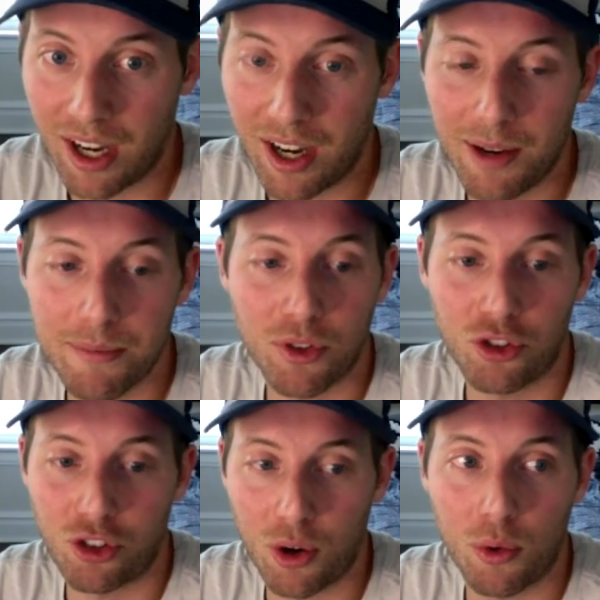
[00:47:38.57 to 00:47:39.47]
Um,
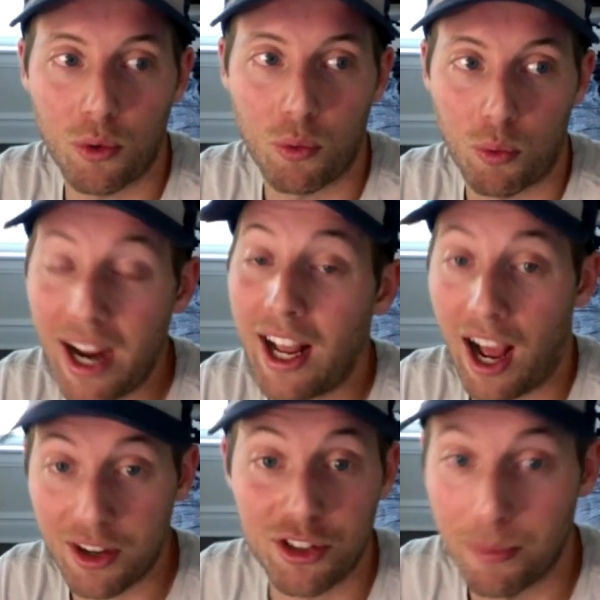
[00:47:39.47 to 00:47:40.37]
so, right,
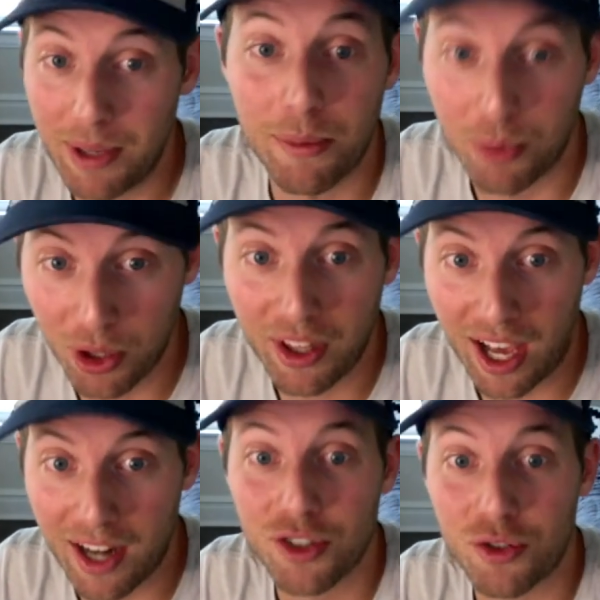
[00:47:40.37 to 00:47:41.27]
to be completely
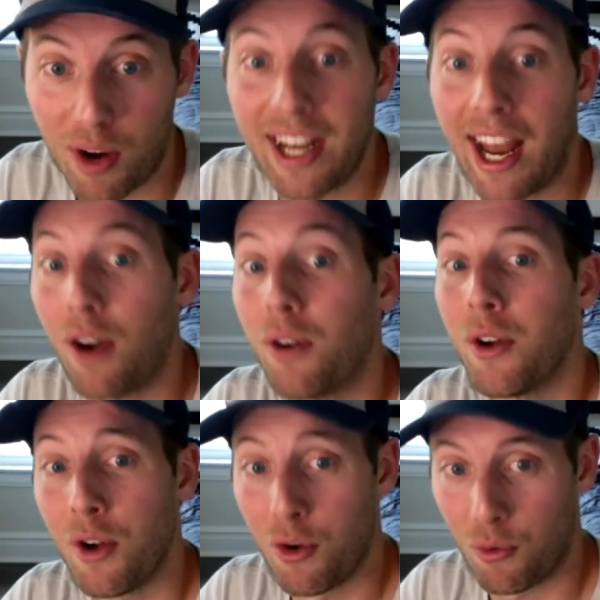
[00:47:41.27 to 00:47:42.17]
honest, right now,
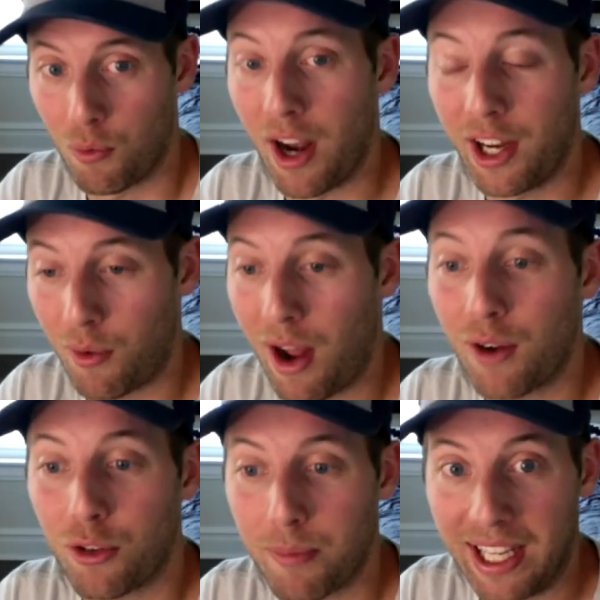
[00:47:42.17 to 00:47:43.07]
running
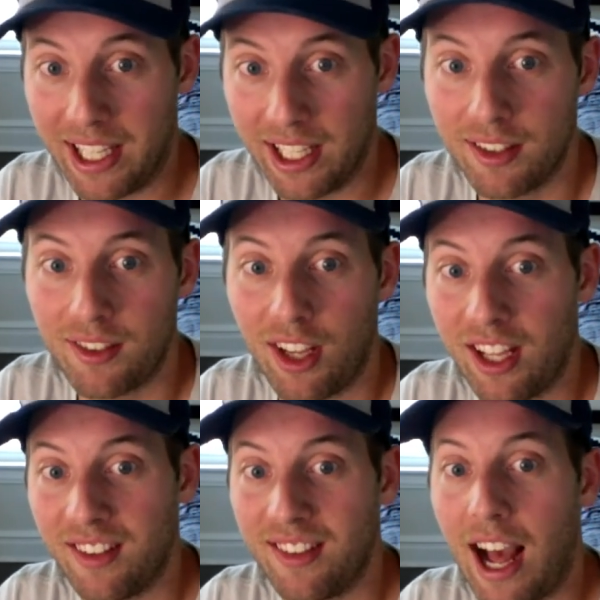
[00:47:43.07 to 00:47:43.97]
around with my kids
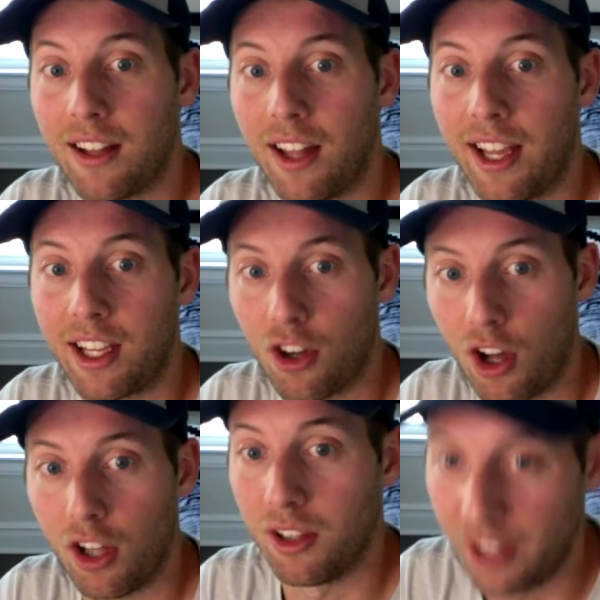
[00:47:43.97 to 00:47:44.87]
is not like
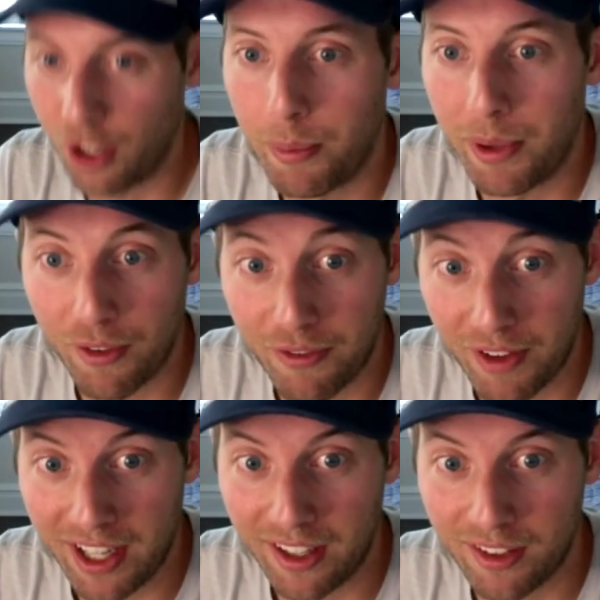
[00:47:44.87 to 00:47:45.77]
a little bit of
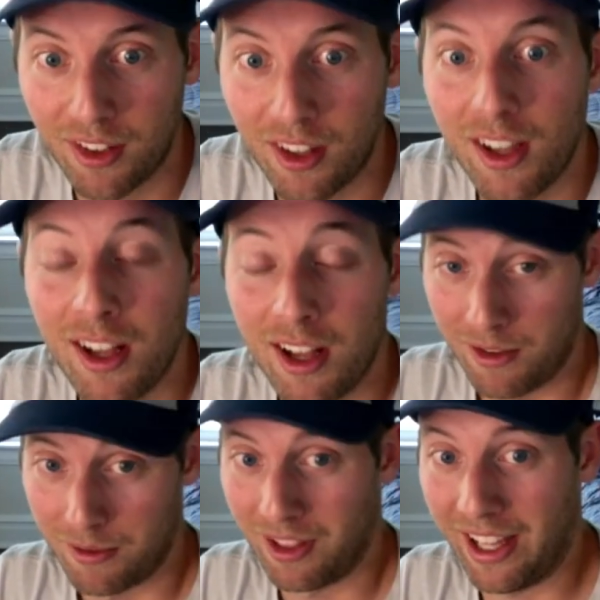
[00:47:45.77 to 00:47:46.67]
fitness.
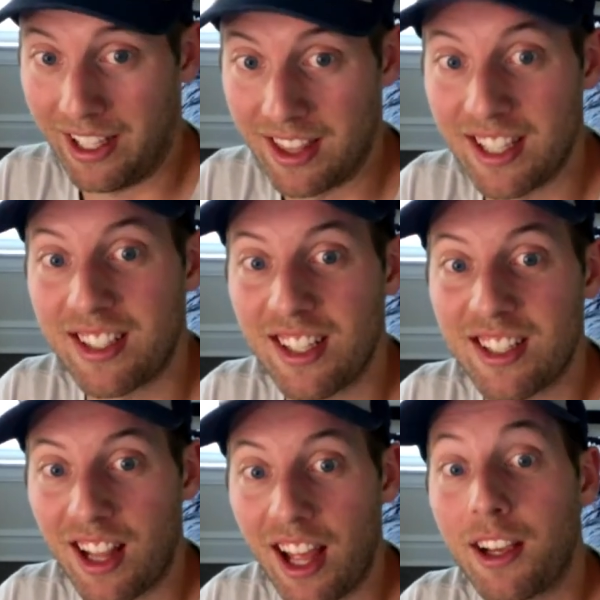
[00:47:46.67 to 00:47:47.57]
Like,
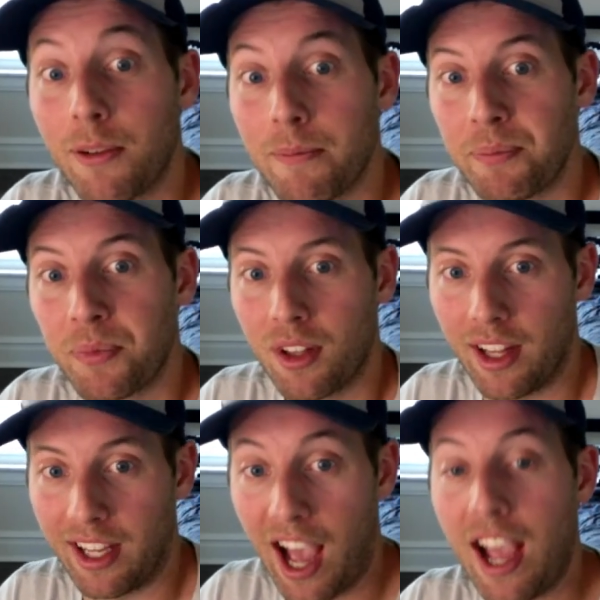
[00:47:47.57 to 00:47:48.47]
like,
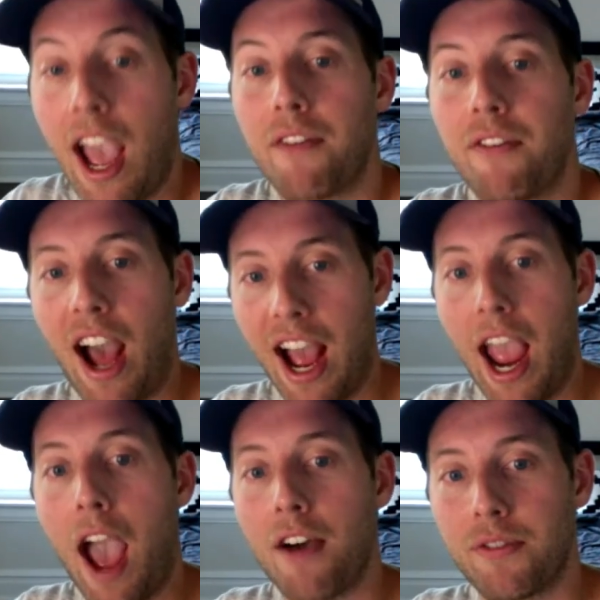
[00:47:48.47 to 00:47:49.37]
like I have,
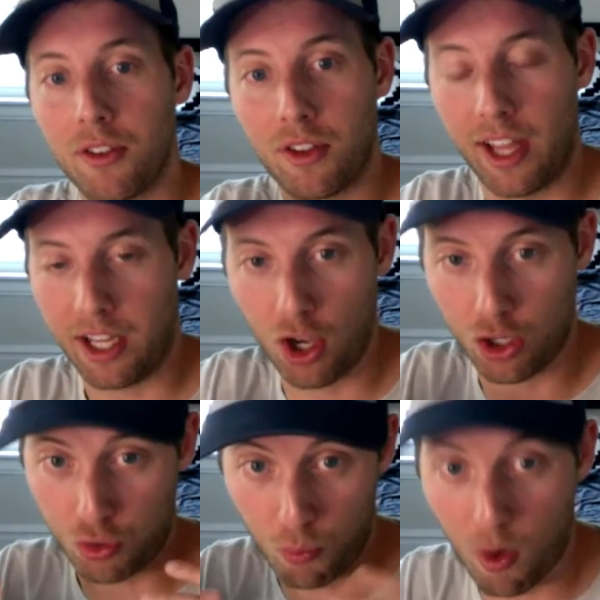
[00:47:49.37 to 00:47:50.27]
I have like a
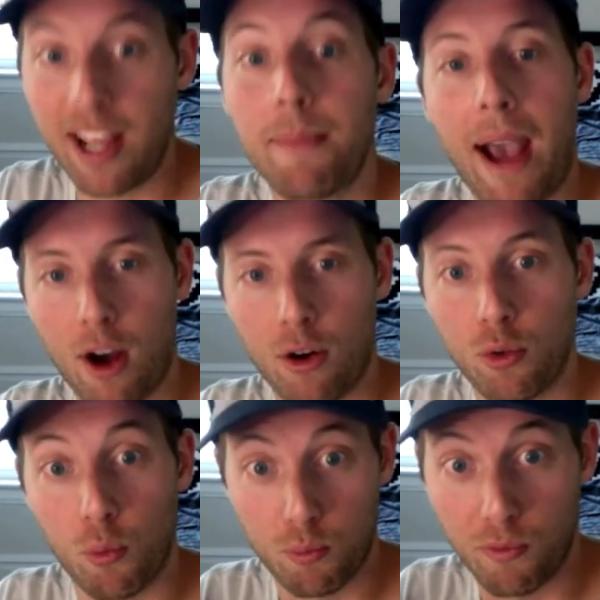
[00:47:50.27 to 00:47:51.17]
twenty
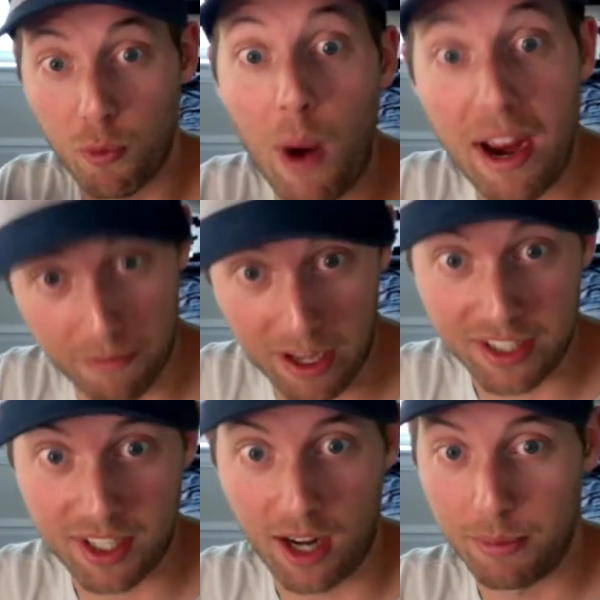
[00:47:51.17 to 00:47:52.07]
pound weight
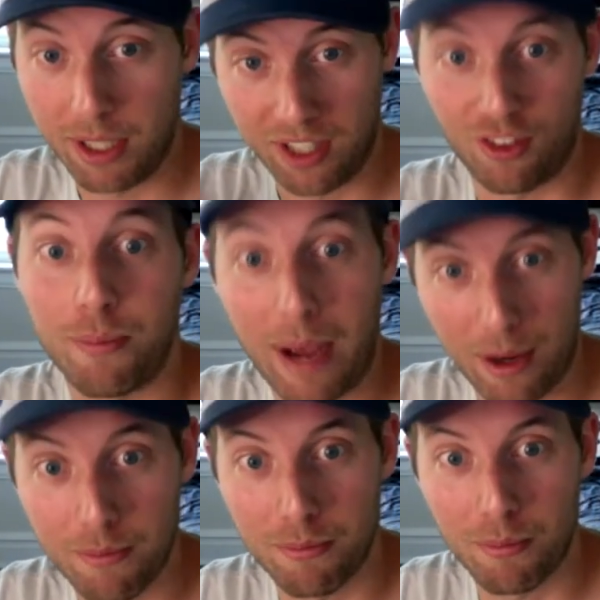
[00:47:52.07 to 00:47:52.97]
vest on because it's
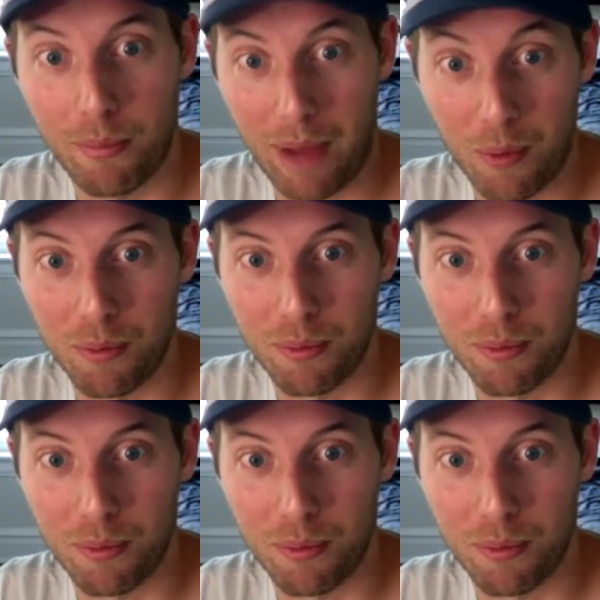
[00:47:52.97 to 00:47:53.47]
my my